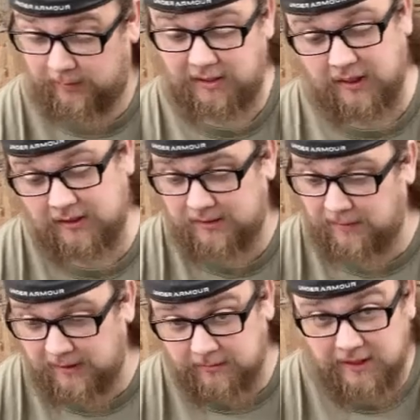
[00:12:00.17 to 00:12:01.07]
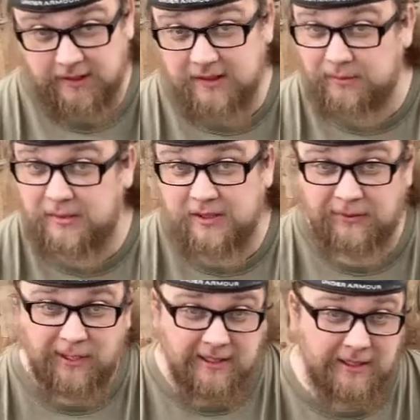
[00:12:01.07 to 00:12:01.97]
of the content is probably going to be like this, with me just
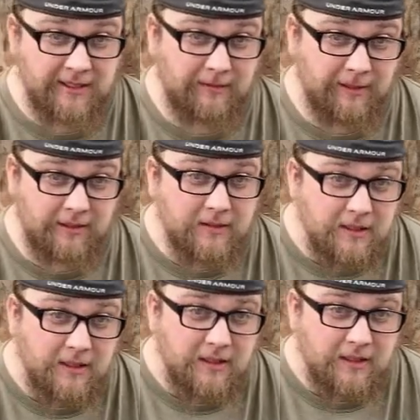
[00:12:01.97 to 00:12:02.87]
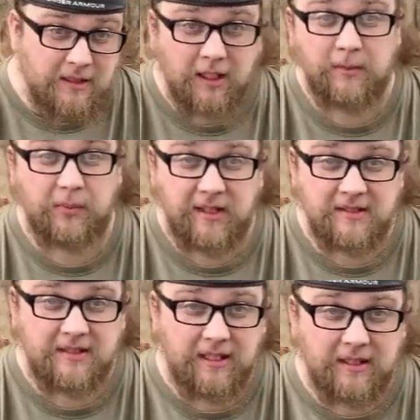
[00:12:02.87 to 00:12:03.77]
ranting about
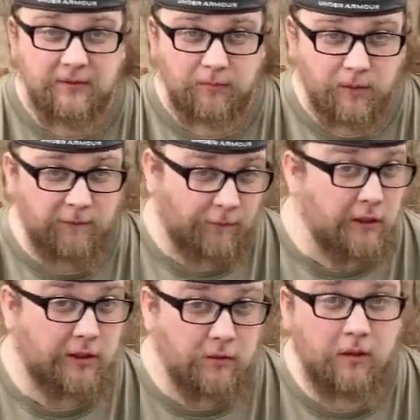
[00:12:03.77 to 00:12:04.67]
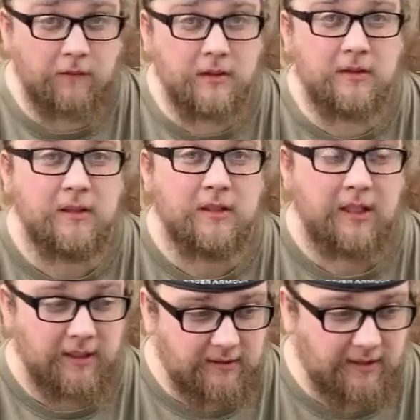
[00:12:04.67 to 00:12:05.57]
companies that want to fuck you over
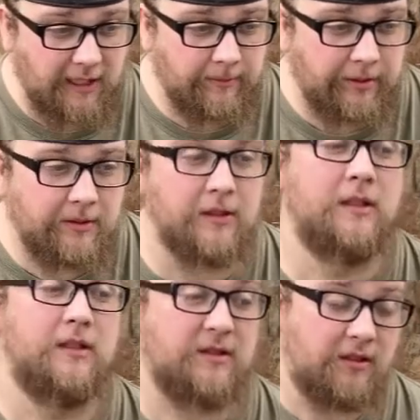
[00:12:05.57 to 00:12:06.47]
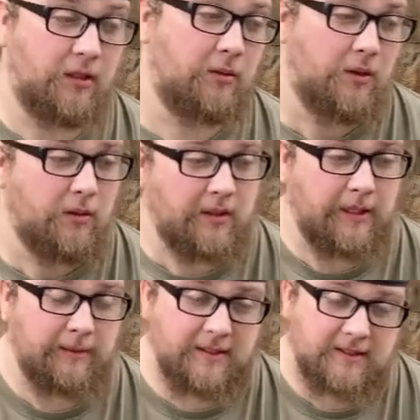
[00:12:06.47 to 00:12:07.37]
and scam you. So, with that
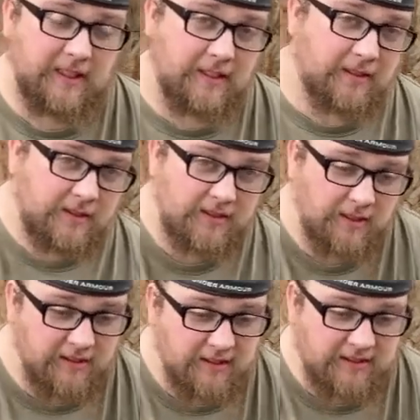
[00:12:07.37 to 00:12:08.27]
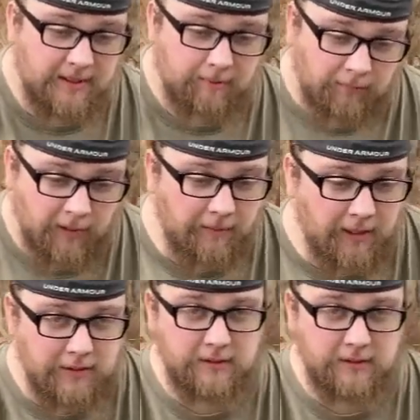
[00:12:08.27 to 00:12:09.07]
being said, see you guys next time. Bye-bye.